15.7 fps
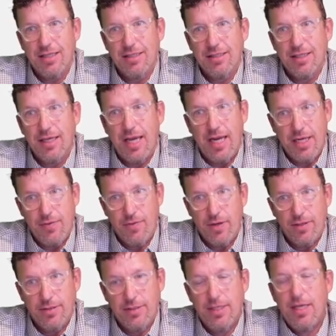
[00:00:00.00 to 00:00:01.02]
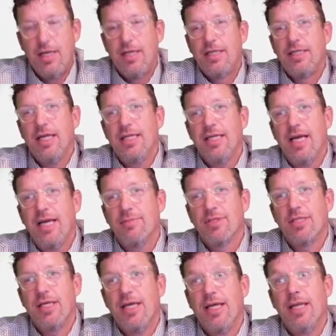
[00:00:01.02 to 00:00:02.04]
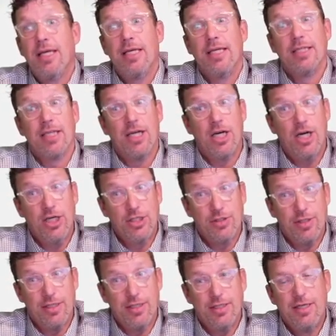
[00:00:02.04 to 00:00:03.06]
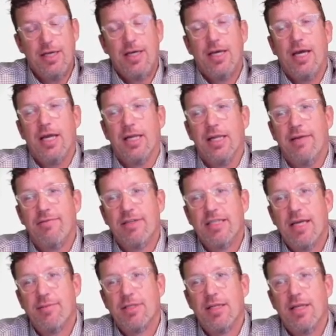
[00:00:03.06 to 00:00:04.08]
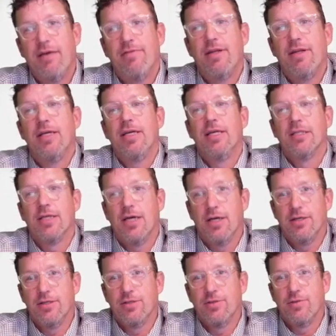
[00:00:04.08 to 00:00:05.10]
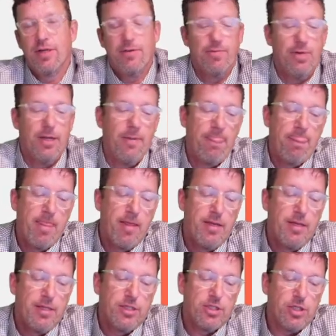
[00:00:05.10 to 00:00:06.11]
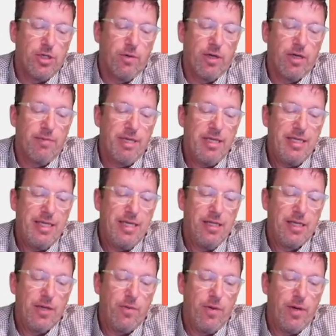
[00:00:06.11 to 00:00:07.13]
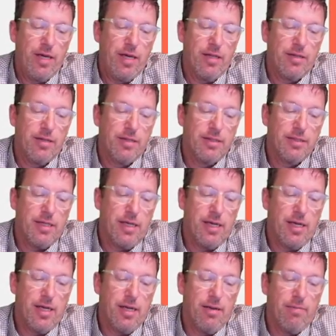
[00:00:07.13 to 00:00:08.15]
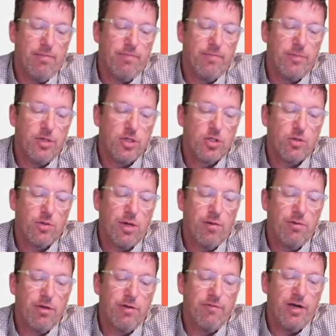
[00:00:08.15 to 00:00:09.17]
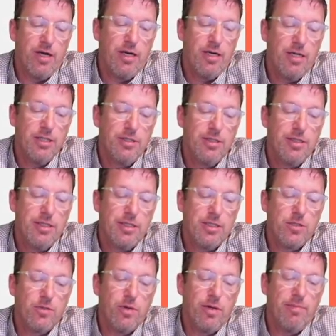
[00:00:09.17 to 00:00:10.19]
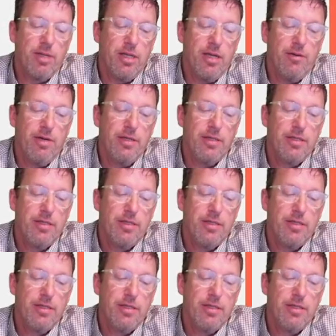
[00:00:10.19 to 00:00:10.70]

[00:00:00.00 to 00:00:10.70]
81. 10 times 10 is 100. And 11 times 11 is 121. So we're going to be dealing with the square root of 100 is the one below it.